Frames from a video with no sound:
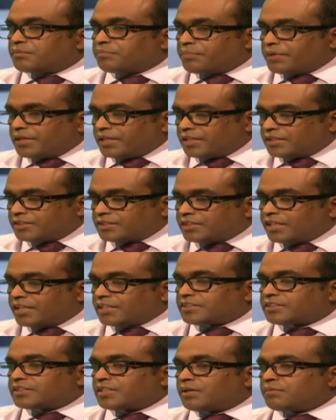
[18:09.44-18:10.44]
please
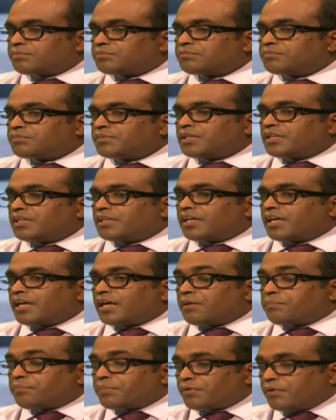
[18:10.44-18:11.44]
get some
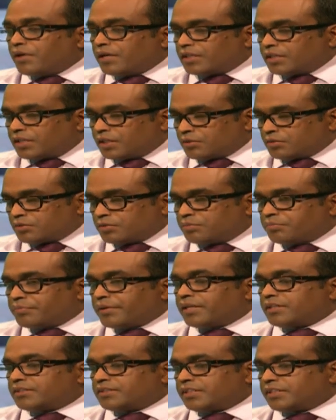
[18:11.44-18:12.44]
preventive
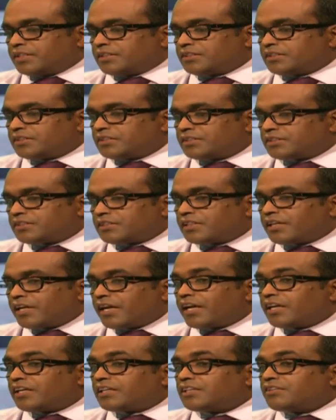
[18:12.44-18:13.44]
medicines,
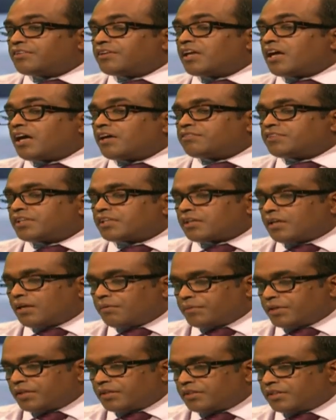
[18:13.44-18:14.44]
and even after
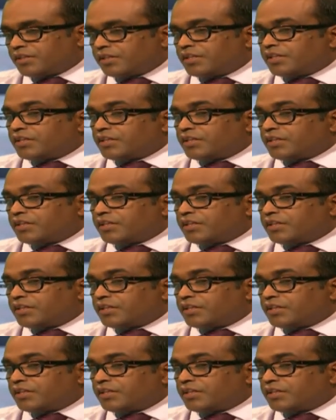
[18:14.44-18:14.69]
coming,